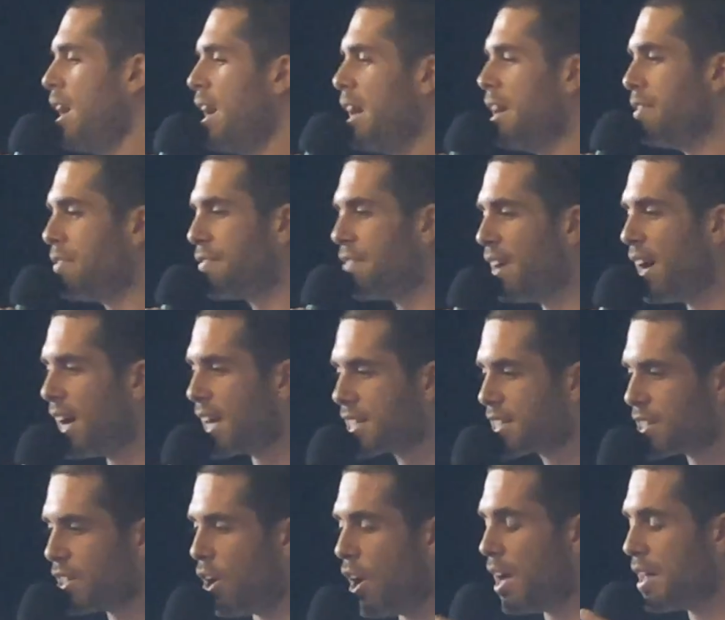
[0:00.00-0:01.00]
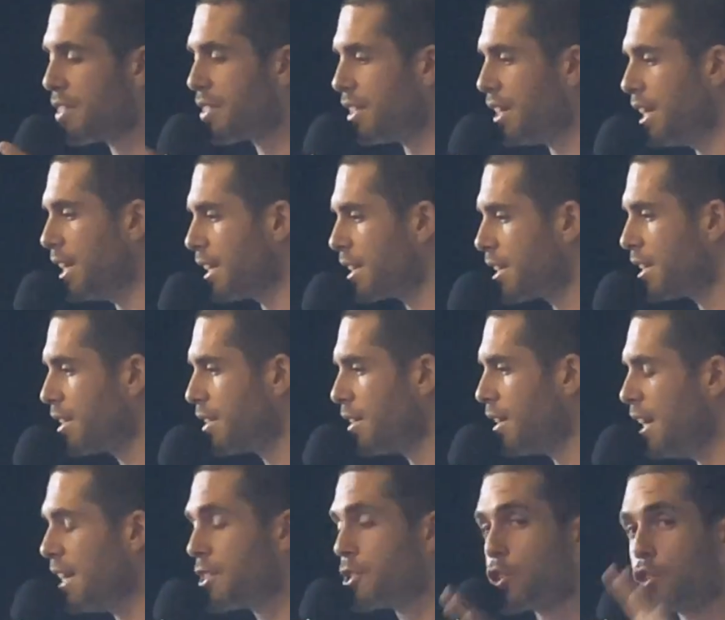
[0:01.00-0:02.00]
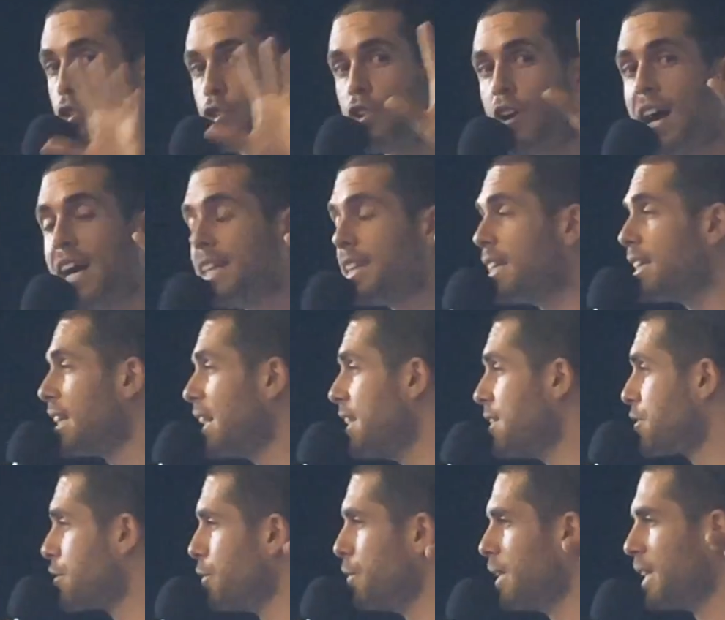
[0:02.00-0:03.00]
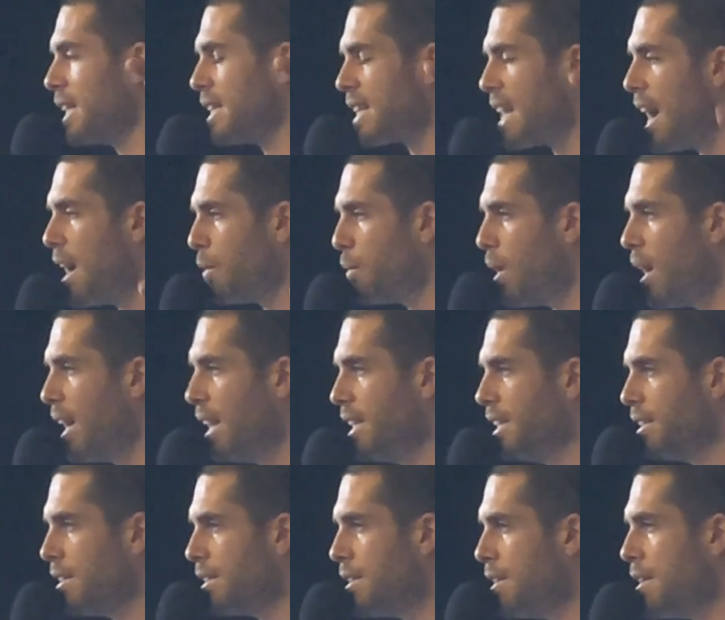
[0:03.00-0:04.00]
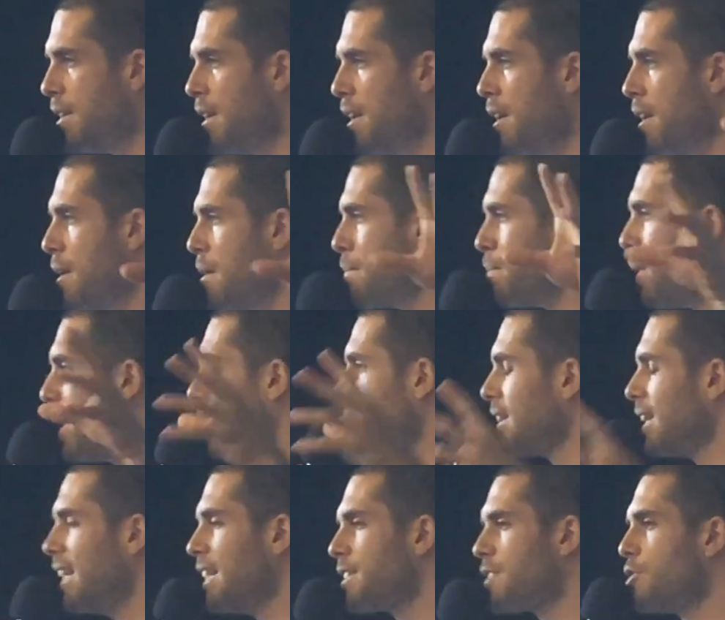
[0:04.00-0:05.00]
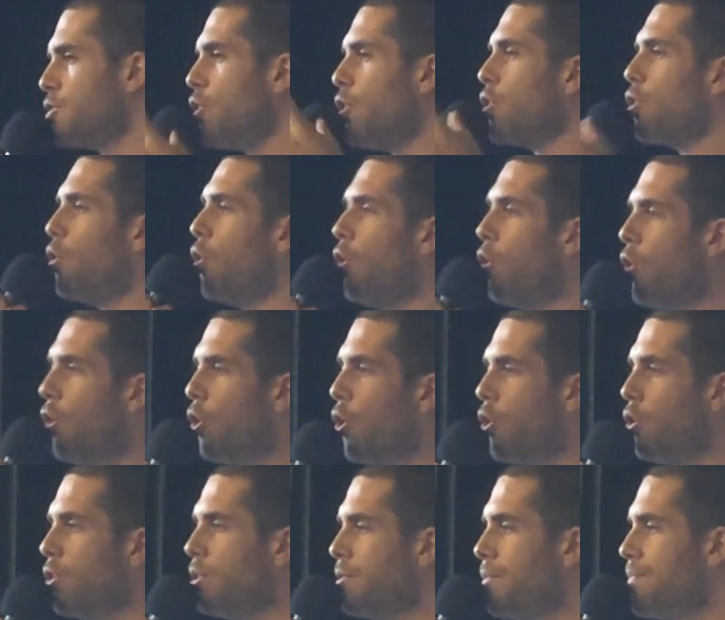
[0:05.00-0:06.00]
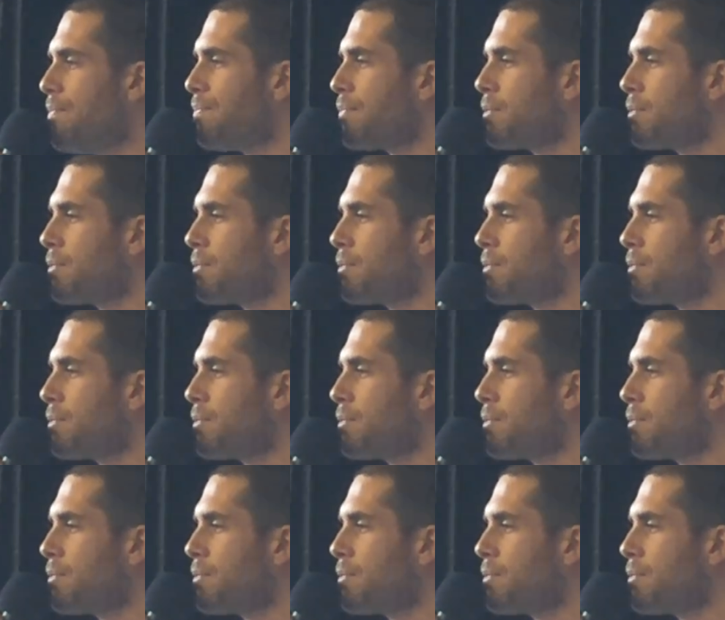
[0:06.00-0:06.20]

In fact, I think it's great that they're doing it that way, but let's not all